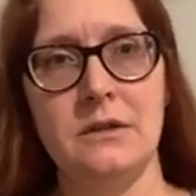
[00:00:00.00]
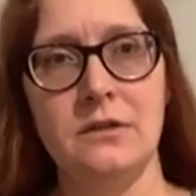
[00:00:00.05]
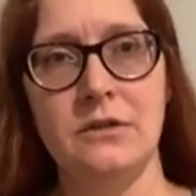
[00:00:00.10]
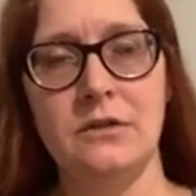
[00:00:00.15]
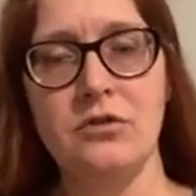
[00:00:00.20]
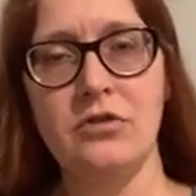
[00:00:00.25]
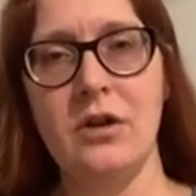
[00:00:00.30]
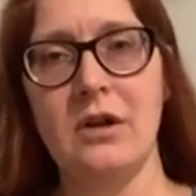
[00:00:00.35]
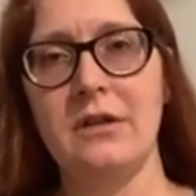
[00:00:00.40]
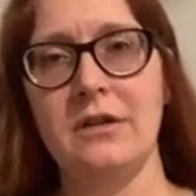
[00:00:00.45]

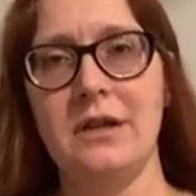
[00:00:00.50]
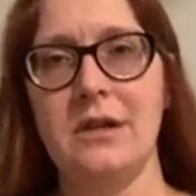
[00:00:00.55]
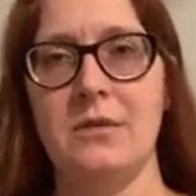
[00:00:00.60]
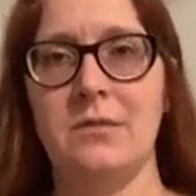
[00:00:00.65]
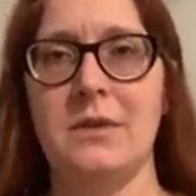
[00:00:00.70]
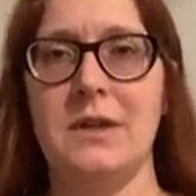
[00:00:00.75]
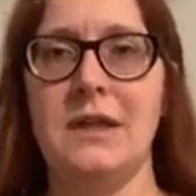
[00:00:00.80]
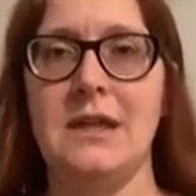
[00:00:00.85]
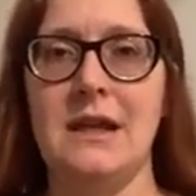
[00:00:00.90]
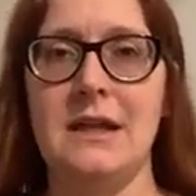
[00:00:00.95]
struggling
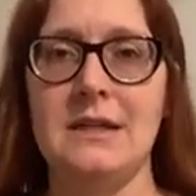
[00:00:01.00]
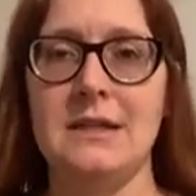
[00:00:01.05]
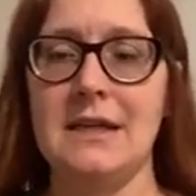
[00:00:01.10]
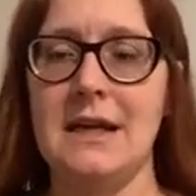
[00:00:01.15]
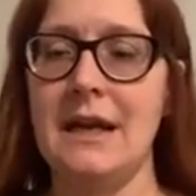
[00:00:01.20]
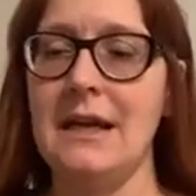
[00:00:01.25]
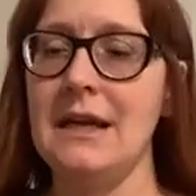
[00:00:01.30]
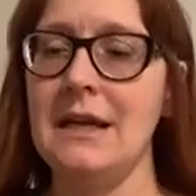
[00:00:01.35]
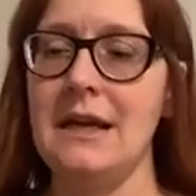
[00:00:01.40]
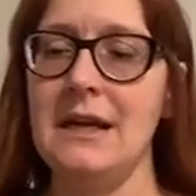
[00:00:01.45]
with
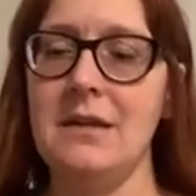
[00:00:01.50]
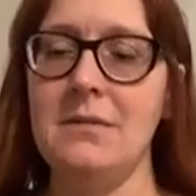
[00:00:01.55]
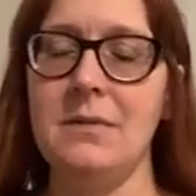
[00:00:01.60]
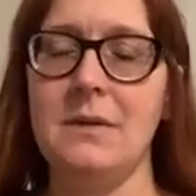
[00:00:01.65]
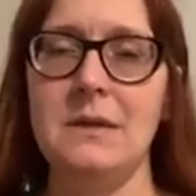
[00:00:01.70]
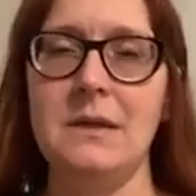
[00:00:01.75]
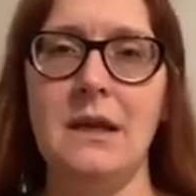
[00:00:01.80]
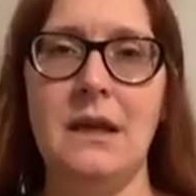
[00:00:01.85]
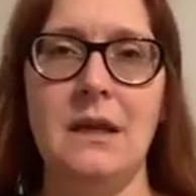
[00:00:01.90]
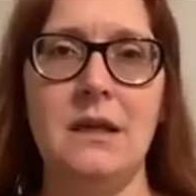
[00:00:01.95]
anxiety,
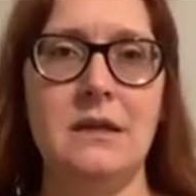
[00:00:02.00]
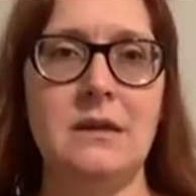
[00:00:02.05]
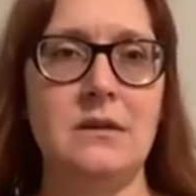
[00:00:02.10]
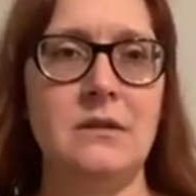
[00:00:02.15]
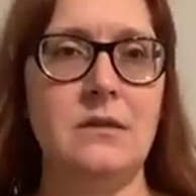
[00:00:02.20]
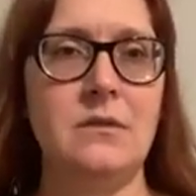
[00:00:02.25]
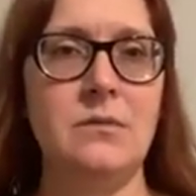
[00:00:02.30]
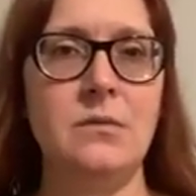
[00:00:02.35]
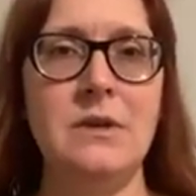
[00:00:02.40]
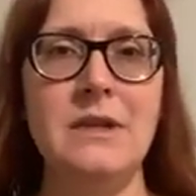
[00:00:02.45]
but, like,
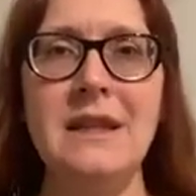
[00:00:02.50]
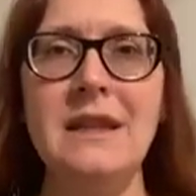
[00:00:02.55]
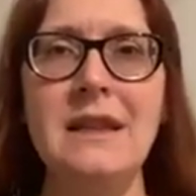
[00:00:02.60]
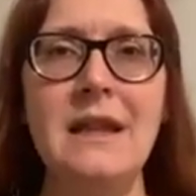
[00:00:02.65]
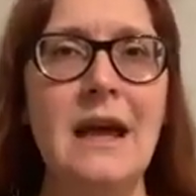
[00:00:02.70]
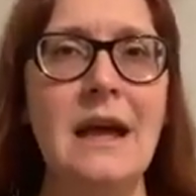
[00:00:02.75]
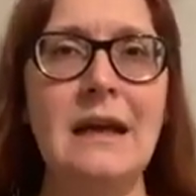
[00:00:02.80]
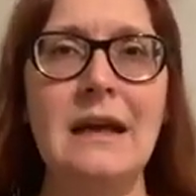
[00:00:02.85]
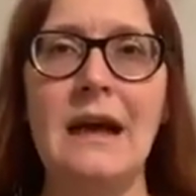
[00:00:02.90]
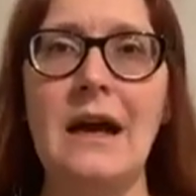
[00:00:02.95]
wouldn't
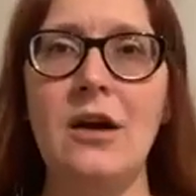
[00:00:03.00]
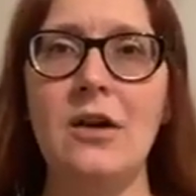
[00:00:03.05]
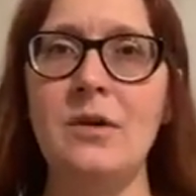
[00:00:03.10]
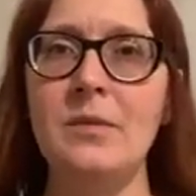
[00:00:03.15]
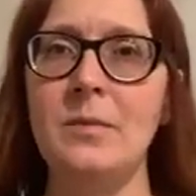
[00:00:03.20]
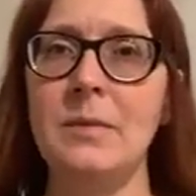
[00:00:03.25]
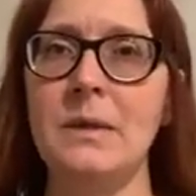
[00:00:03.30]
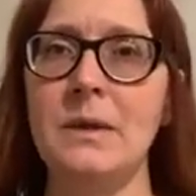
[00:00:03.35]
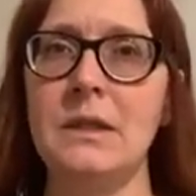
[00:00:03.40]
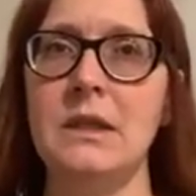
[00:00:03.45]
that
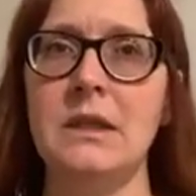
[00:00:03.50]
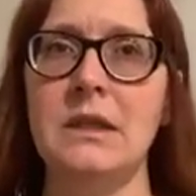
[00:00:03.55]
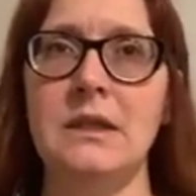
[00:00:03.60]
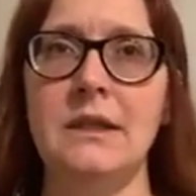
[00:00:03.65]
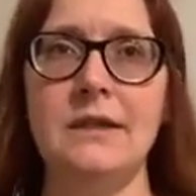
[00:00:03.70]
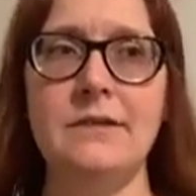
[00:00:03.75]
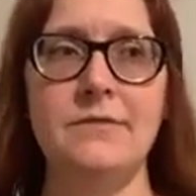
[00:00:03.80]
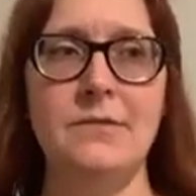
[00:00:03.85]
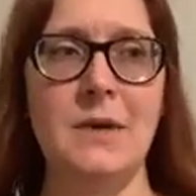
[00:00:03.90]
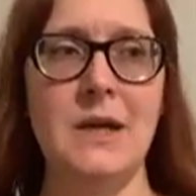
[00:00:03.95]
help
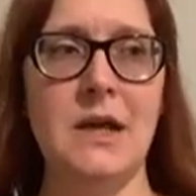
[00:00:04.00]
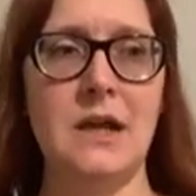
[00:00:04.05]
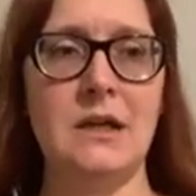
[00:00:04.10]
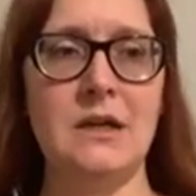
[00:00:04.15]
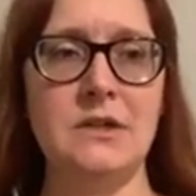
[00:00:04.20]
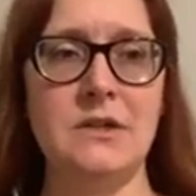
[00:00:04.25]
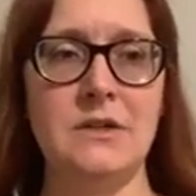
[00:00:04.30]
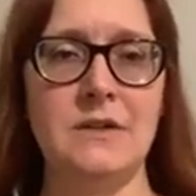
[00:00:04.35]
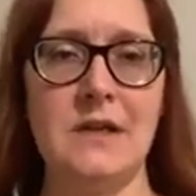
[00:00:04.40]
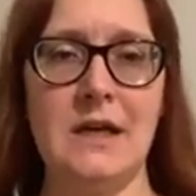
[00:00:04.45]
if we
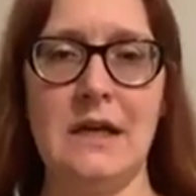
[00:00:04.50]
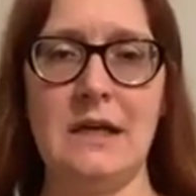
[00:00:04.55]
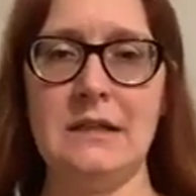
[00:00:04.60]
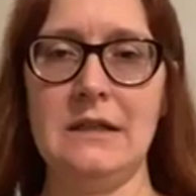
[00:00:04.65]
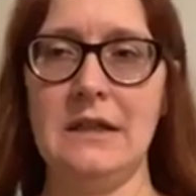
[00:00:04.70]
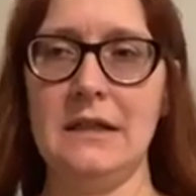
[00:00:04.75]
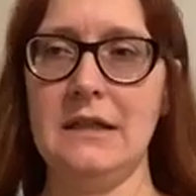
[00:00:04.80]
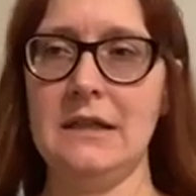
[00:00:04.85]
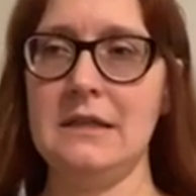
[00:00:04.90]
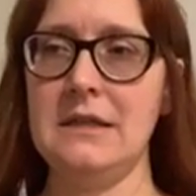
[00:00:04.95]
all just had,
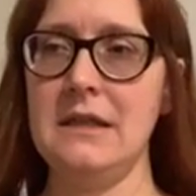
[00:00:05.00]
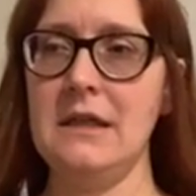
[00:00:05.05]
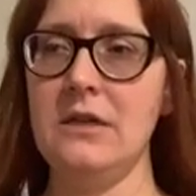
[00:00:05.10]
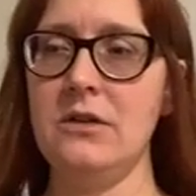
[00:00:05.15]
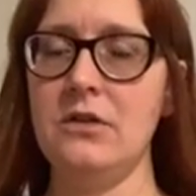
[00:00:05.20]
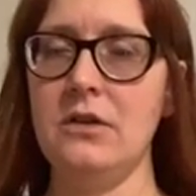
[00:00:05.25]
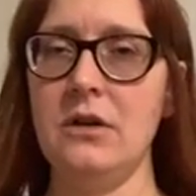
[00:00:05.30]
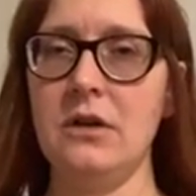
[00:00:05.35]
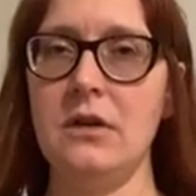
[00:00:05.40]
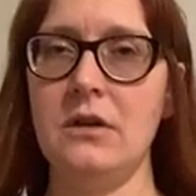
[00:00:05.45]
like, a
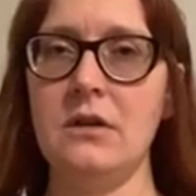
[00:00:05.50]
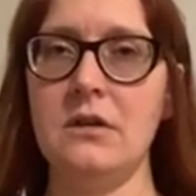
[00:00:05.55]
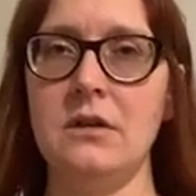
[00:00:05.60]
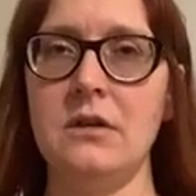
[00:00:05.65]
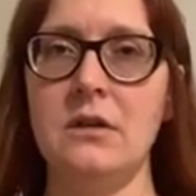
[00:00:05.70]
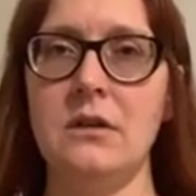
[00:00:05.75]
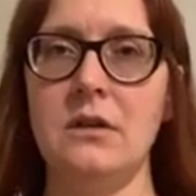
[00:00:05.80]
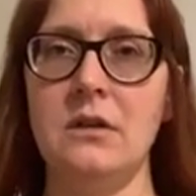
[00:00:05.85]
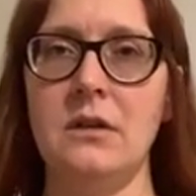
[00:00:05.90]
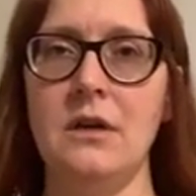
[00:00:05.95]
t-shirt
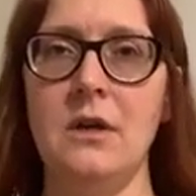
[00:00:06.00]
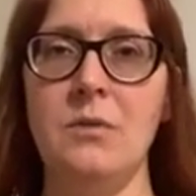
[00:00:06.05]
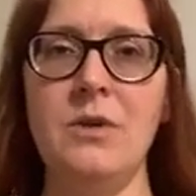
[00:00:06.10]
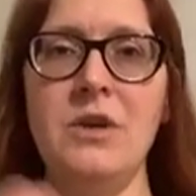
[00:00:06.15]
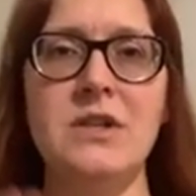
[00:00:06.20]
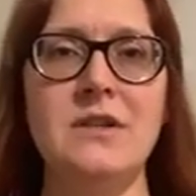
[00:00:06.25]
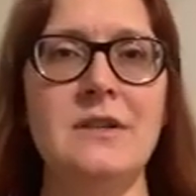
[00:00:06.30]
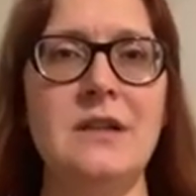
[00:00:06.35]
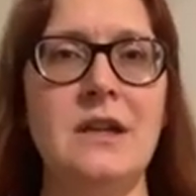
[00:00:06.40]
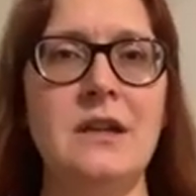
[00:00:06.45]
and we
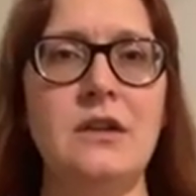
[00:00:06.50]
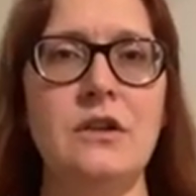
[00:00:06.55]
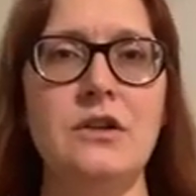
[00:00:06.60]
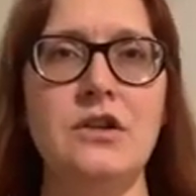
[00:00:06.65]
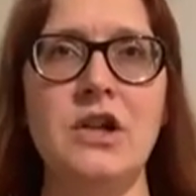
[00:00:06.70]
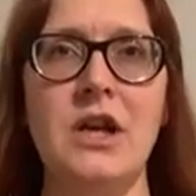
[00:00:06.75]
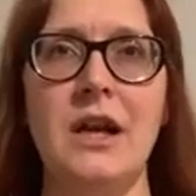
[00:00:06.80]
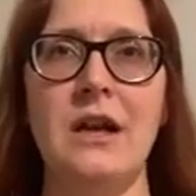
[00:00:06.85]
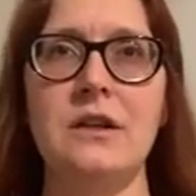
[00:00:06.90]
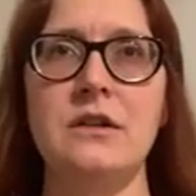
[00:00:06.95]
just
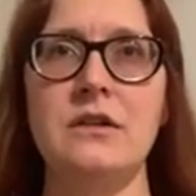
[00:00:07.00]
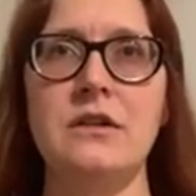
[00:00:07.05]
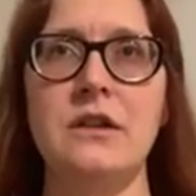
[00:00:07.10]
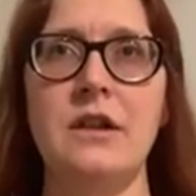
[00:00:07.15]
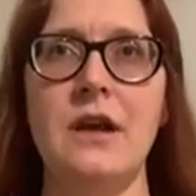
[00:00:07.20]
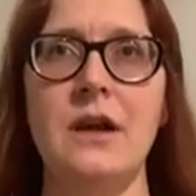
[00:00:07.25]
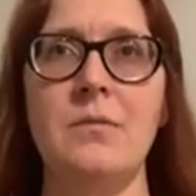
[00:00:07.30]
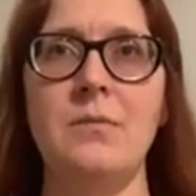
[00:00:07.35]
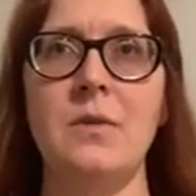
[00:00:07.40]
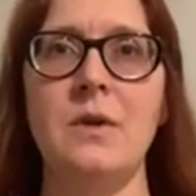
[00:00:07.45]
interchange
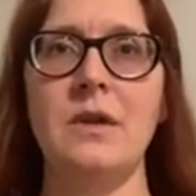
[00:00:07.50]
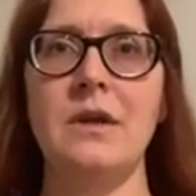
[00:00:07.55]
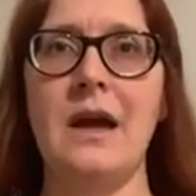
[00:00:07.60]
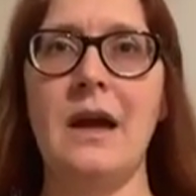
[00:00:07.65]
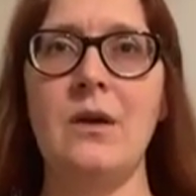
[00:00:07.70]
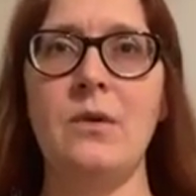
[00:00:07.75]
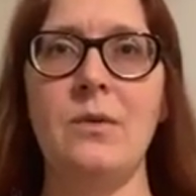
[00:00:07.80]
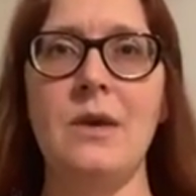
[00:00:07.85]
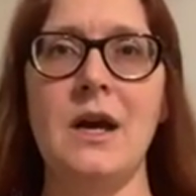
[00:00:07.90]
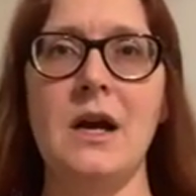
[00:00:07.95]
them with
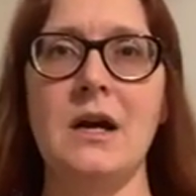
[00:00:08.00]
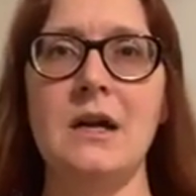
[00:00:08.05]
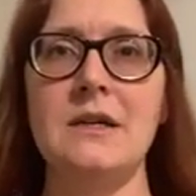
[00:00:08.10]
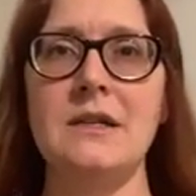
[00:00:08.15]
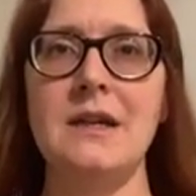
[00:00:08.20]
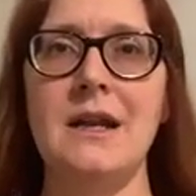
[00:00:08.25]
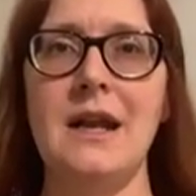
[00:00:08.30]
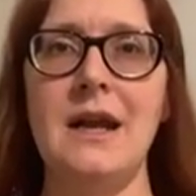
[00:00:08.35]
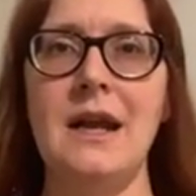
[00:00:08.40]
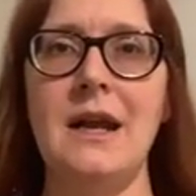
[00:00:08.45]
how we are
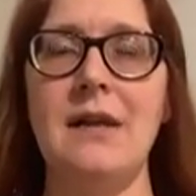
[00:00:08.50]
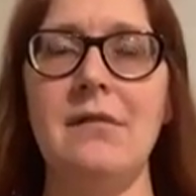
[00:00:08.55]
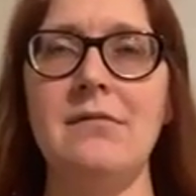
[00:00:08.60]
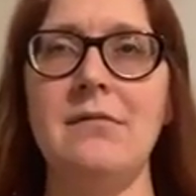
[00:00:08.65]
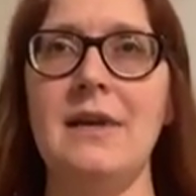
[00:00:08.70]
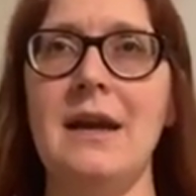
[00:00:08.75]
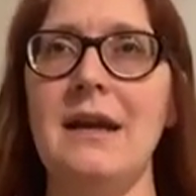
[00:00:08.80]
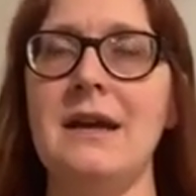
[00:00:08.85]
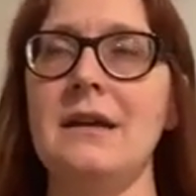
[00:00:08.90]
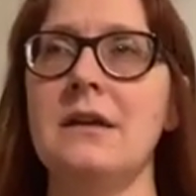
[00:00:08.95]
today?
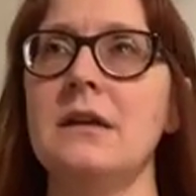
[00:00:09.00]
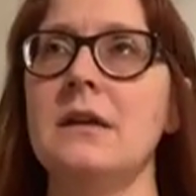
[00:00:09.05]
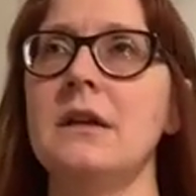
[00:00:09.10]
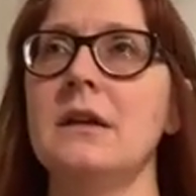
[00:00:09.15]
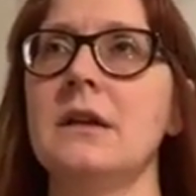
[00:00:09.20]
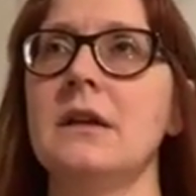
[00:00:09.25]
Like,